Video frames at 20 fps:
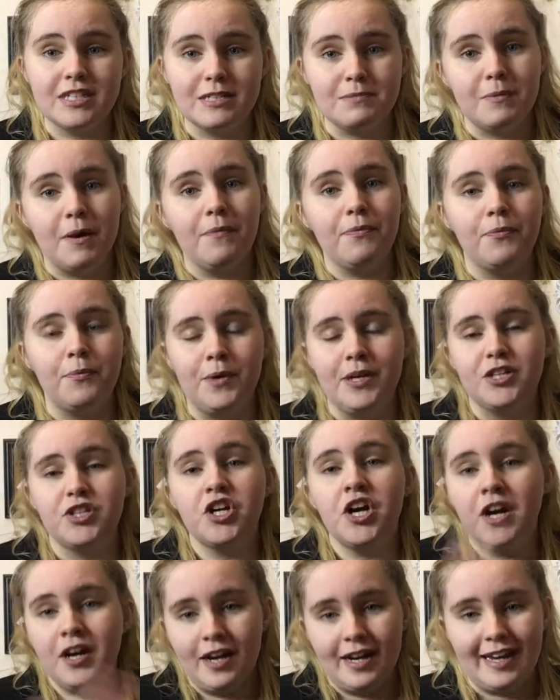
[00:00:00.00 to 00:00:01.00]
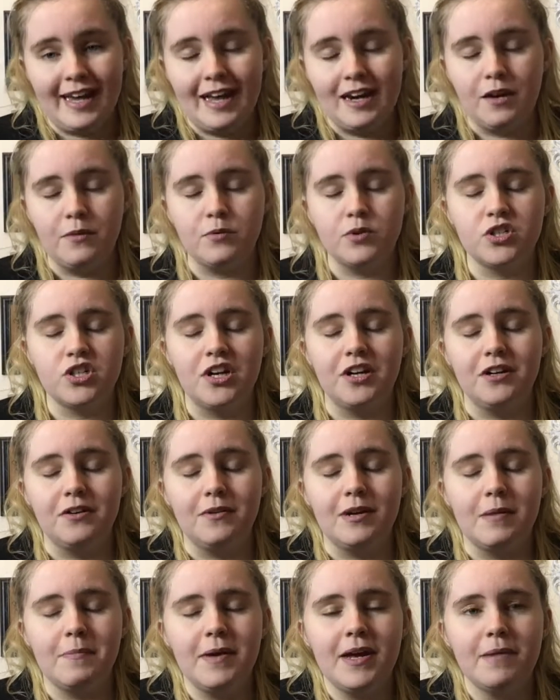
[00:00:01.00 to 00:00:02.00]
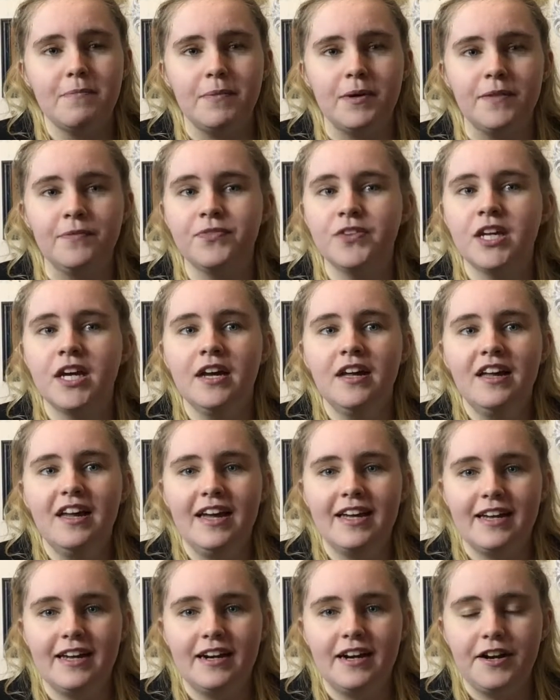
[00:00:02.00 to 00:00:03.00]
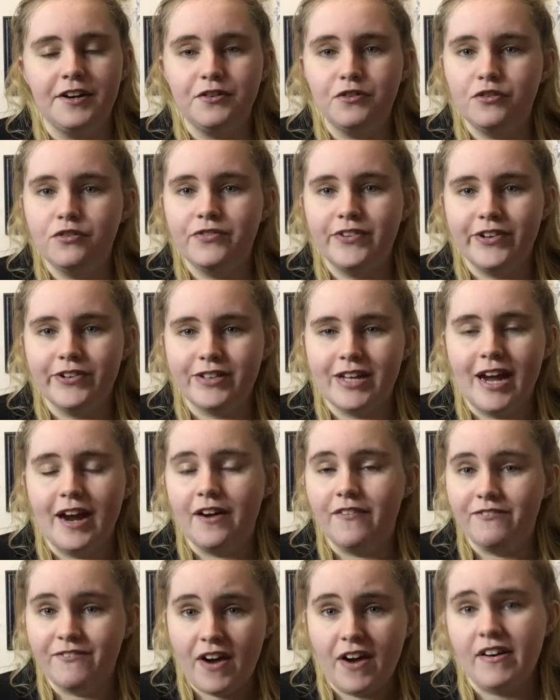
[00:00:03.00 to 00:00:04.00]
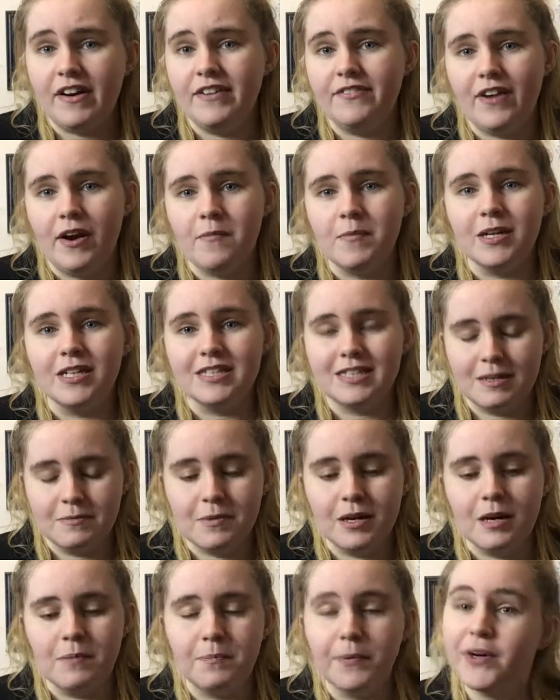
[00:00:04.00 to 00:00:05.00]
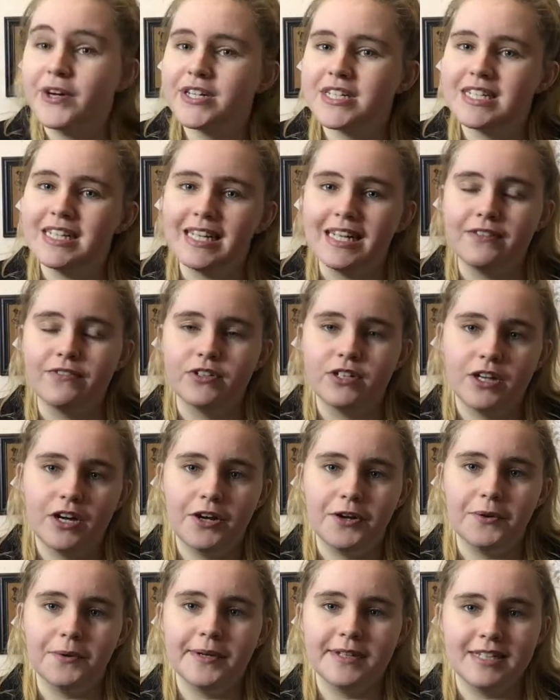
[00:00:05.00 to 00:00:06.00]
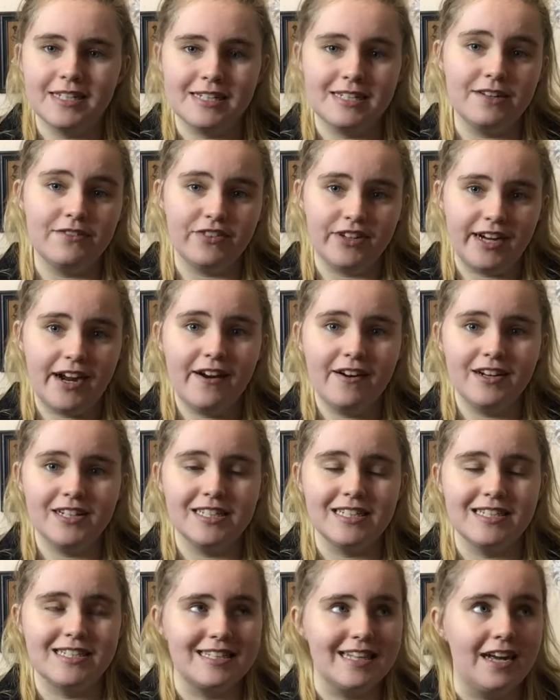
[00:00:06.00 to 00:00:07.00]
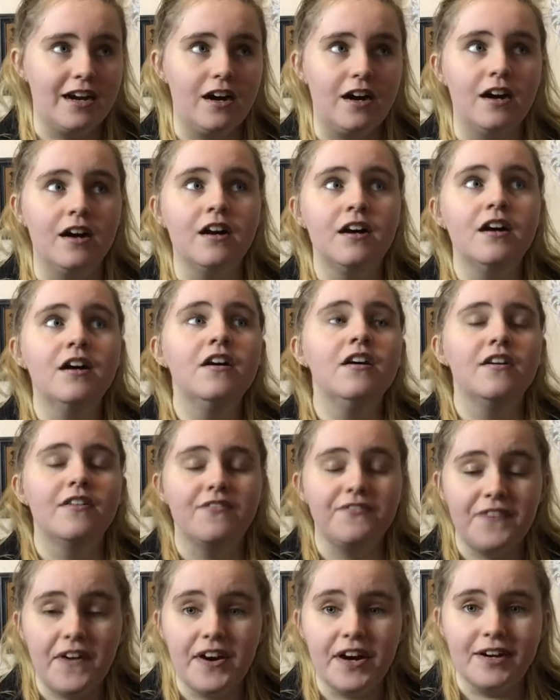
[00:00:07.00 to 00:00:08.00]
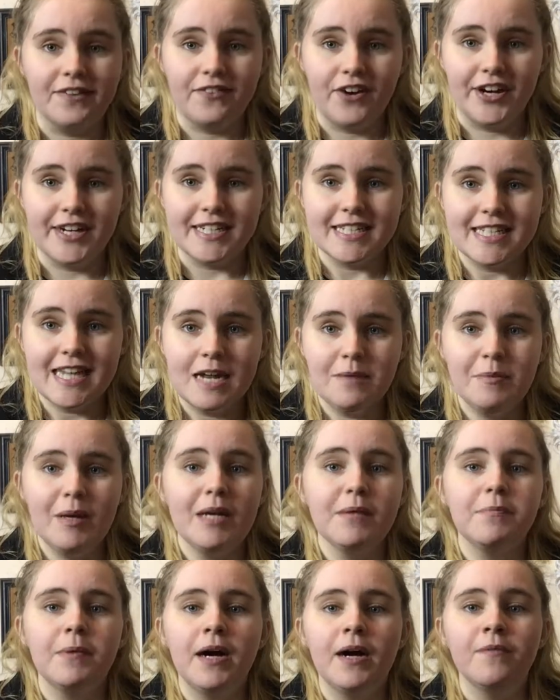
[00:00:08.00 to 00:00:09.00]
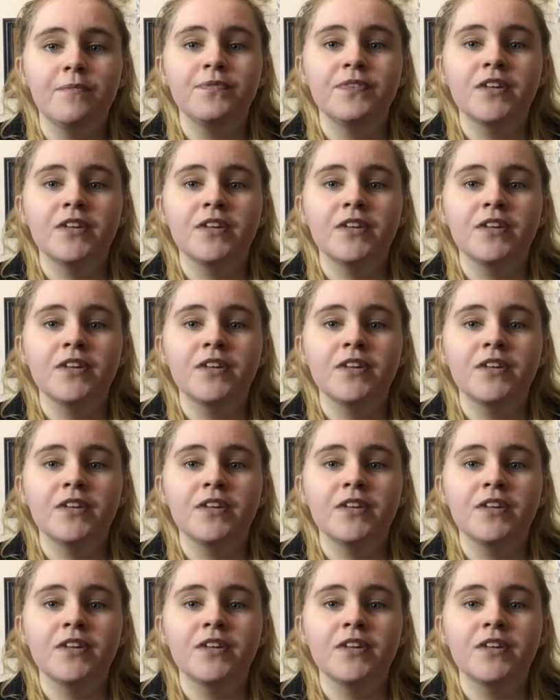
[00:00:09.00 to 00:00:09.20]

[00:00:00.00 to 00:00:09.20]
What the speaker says: this month, which again I will show you in a bit, but again I all feel they are very similar books. Even though there's different characters, they are very samey, but